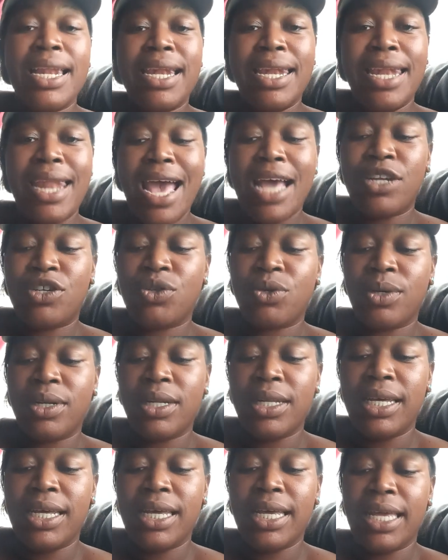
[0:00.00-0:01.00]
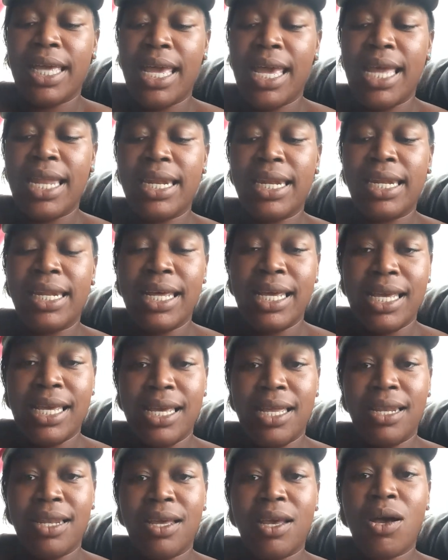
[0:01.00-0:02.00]
naturally can
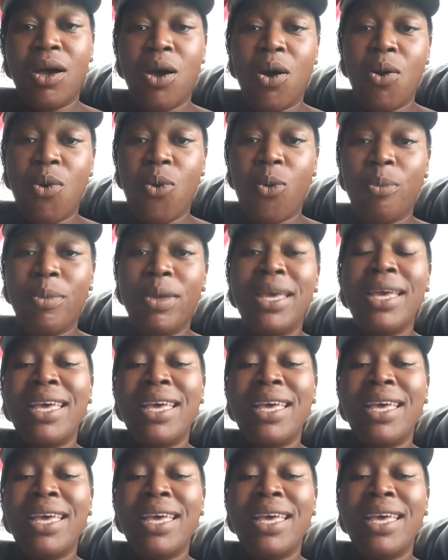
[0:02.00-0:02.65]
lead a home.